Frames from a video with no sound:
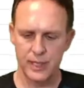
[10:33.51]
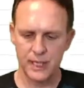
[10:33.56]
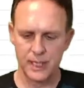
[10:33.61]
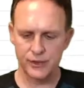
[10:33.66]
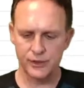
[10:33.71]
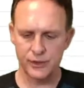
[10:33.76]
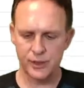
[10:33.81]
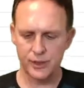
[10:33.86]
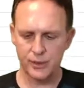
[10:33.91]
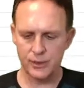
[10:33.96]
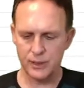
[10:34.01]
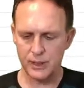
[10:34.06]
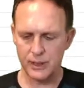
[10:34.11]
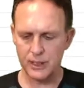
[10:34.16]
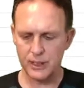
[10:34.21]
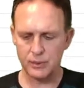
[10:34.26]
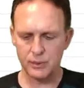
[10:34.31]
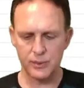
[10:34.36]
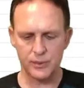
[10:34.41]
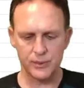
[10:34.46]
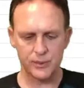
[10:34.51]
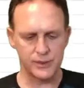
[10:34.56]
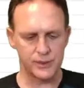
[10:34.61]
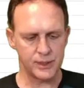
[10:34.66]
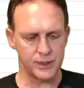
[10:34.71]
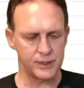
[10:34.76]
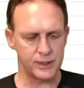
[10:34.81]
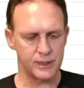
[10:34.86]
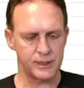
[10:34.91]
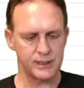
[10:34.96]
So equals
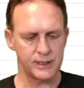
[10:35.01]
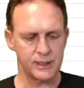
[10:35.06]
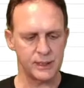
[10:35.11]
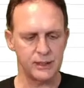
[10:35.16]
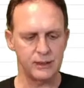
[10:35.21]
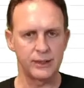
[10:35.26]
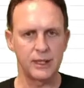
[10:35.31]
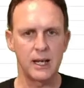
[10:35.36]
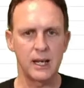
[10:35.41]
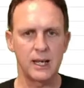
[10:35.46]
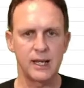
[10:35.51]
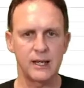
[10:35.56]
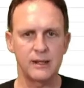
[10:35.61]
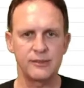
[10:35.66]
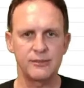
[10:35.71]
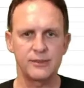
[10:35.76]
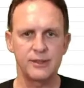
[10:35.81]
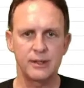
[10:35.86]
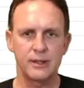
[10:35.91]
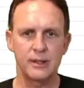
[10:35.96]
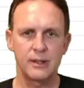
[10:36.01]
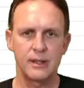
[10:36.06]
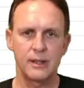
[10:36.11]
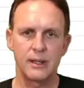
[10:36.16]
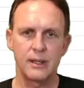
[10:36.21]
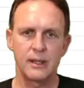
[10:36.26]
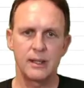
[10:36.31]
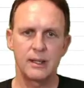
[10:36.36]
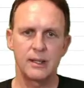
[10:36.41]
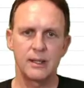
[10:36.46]
the cell on the left,
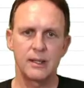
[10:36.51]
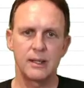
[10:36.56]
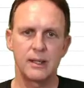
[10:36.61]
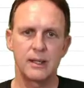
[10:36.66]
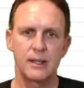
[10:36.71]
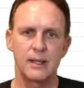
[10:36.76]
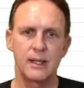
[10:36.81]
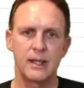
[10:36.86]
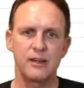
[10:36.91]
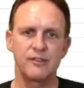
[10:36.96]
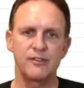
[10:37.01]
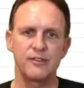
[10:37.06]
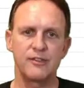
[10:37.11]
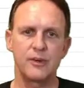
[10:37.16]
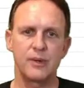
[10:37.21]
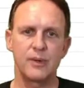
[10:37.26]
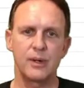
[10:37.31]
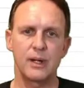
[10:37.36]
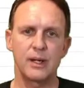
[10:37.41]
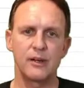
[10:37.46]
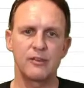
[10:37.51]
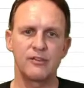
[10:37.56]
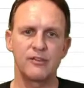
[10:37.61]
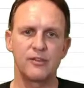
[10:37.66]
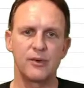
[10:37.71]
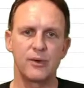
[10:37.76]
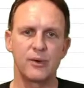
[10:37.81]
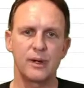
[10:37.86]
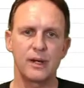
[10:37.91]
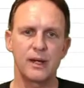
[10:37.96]
F4,
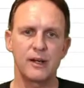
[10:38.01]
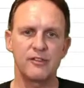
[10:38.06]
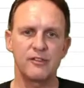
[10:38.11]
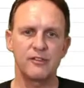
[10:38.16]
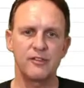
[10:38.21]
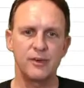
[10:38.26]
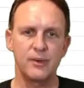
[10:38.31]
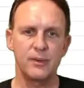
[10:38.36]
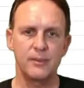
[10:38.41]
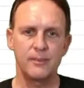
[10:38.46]
F4, F4,